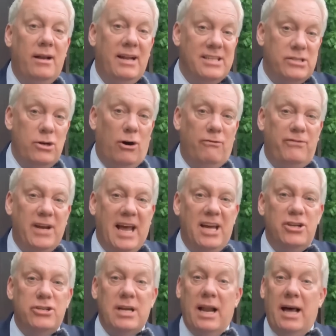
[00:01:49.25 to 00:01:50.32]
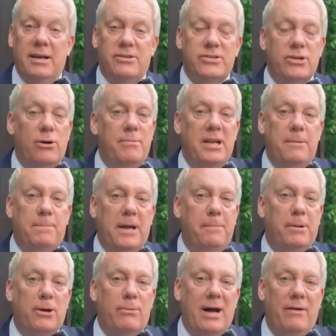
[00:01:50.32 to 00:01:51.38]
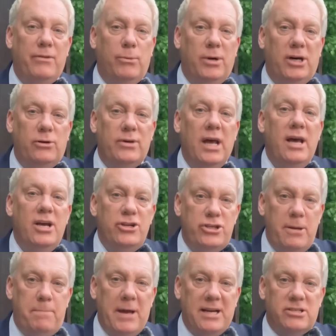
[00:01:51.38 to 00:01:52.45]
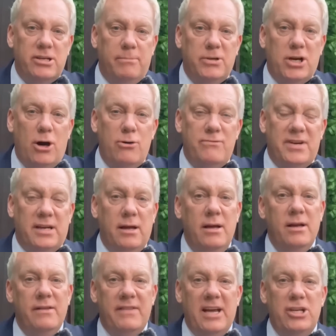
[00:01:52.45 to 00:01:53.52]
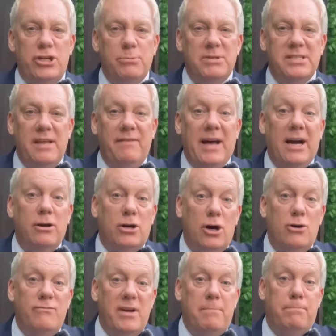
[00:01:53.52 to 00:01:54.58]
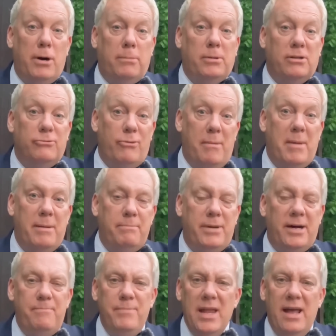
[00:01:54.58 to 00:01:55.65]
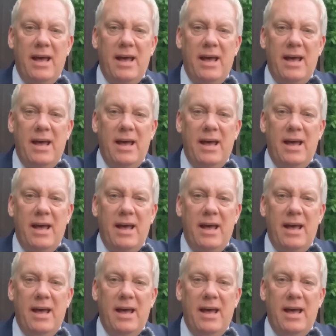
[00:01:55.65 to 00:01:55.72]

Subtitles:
Let's not forget, she, like so many people around the world, she picked up COVID. Then she was in that COVID bubble, remember?